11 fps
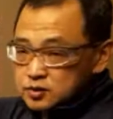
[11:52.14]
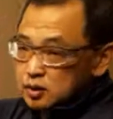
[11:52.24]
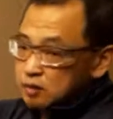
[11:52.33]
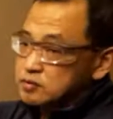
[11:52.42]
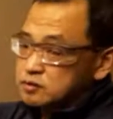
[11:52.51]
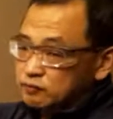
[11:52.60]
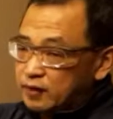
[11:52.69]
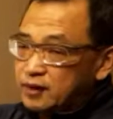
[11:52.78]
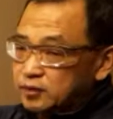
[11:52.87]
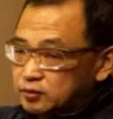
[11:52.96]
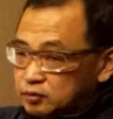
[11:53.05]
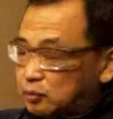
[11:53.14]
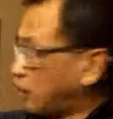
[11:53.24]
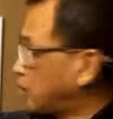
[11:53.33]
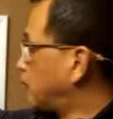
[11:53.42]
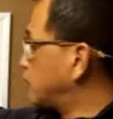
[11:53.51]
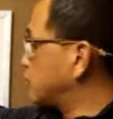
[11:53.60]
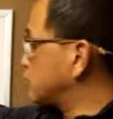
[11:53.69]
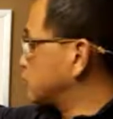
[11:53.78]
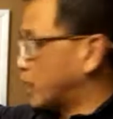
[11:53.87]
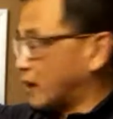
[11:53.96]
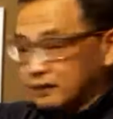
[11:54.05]
serves very good
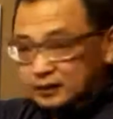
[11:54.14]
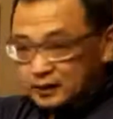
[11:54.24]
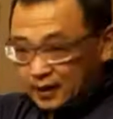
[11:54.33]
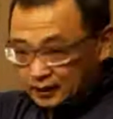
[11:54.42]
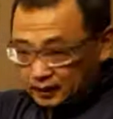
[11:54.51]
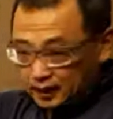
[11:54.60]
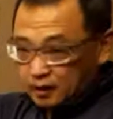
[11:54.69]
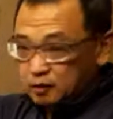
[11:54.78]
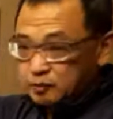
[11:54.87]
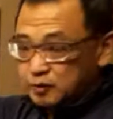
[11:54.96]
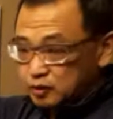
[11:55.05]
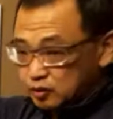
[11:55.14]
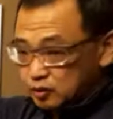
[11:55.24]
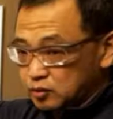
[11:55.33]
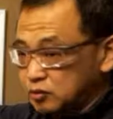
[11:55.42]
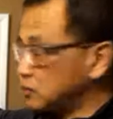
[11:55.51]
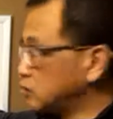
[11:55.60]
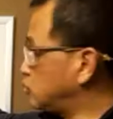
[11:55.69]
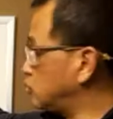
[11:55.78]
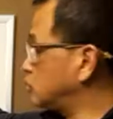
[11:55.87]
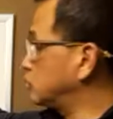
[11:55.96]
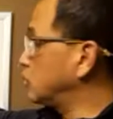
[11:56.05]
purpose. One can help you
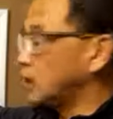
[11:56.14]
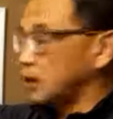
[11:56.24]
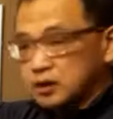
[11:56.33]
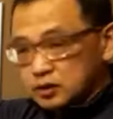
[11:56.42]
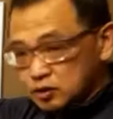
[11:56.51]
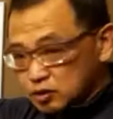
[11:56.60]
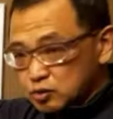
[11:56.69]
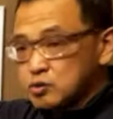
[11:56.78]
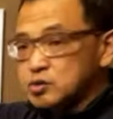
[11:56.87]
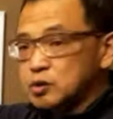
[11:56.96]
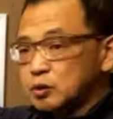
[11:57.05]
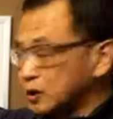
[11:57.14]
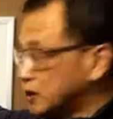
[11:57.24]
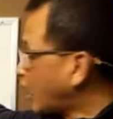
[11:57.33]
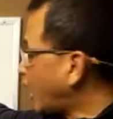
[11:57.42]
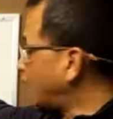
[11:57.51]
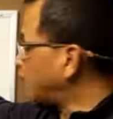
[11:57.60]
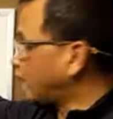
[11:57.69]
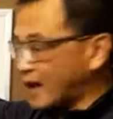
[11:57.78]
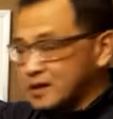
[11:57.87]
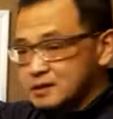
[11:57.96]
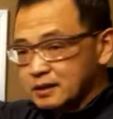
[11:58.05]
to use your time
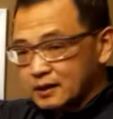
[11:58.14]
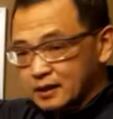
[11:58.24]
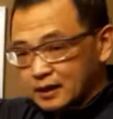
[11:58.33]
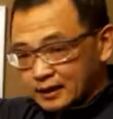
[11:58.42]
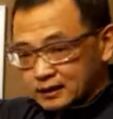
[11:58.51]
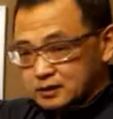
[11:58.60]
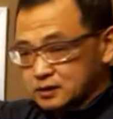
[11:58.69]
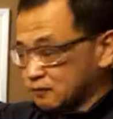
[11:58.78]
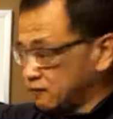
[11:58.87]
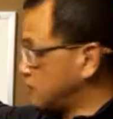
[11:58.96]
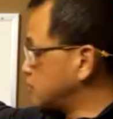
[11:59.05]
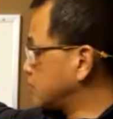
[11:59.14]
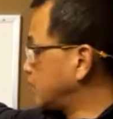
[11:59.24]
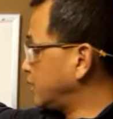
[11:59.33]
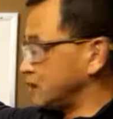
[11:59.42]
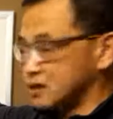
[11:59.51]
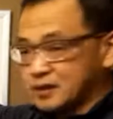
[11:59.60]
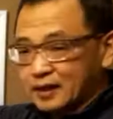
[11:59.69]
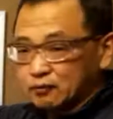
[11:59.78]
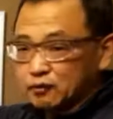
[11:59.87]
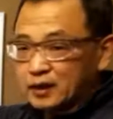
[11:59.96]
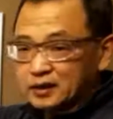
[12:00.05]
wisely and sufficiently
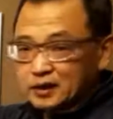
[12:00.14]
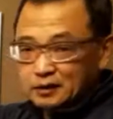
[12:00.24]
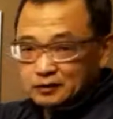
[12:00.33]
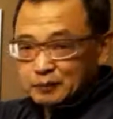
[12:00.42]
instead of running